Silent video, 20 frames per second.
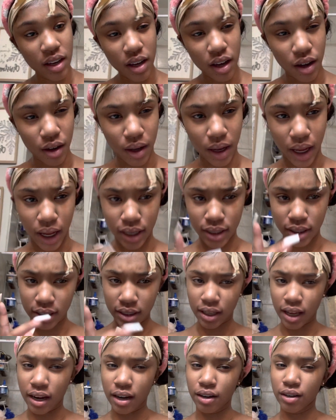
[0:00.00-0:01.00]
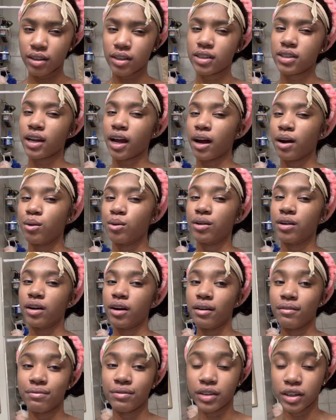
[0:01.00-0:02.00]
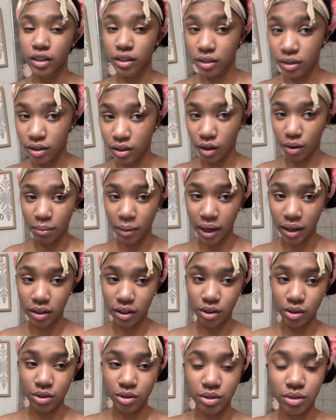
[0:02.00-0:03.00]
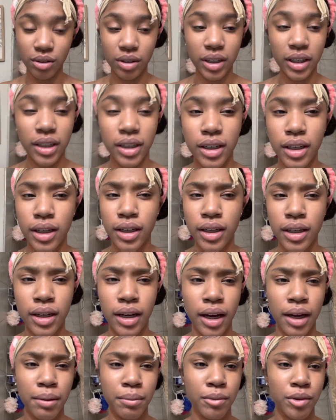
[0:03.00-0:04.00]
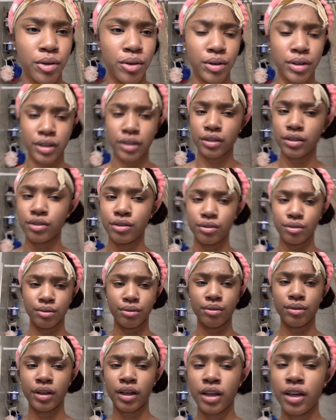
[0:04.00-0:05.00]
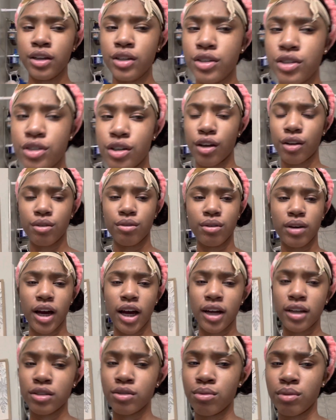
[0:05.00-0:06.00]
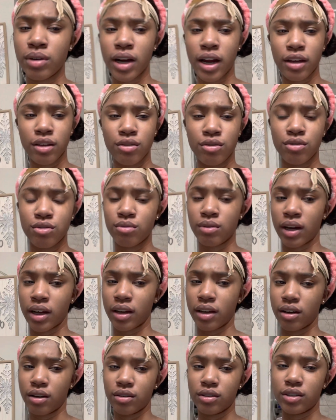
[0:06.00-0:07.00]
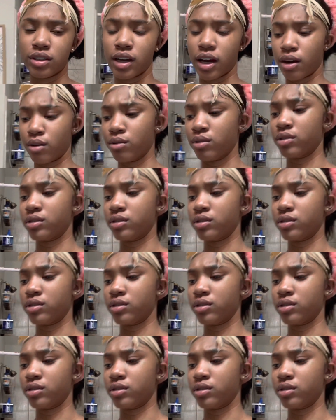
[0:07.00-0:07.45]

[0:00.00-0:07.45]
Okay, I just got out the shower. I'm finna throw my clothes on and then I'm going to show you guys what I use when I get out the shower.